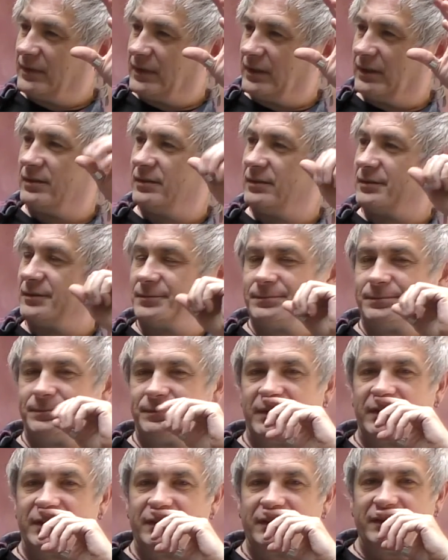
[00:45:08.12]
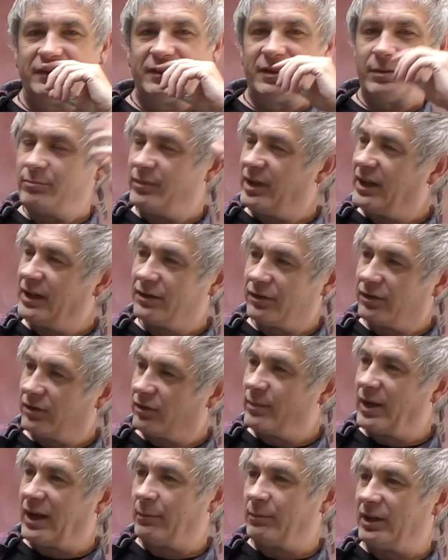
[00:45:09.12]
the Meters,
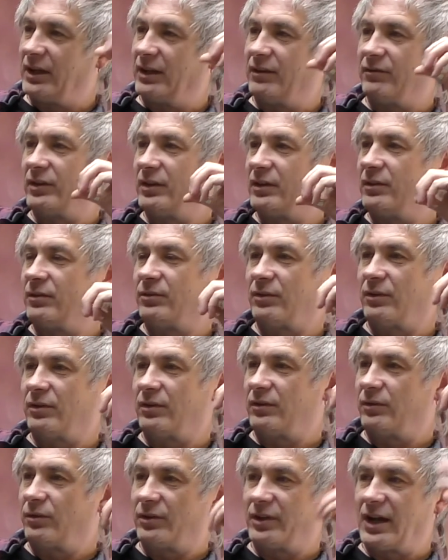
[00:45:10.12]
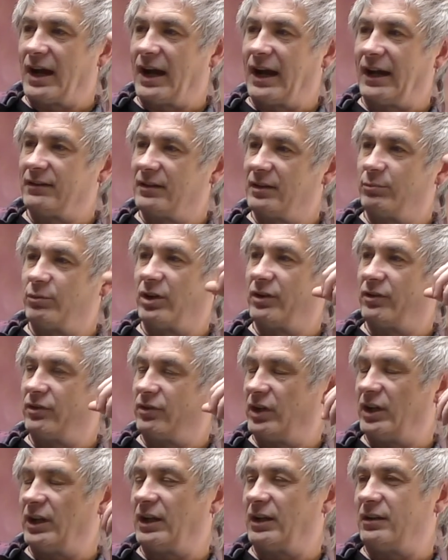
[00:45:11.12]
maybe even, or, or the Isley Brothers, you
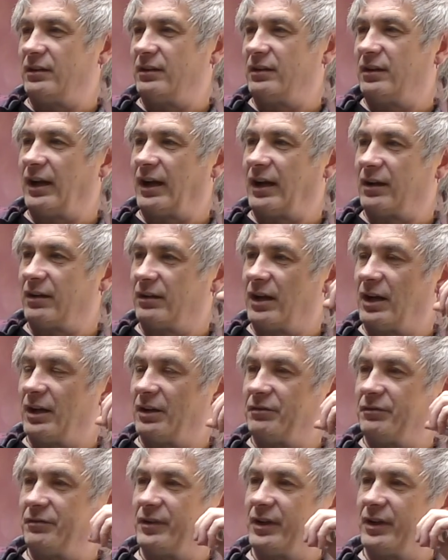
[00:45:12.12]
get like a lot of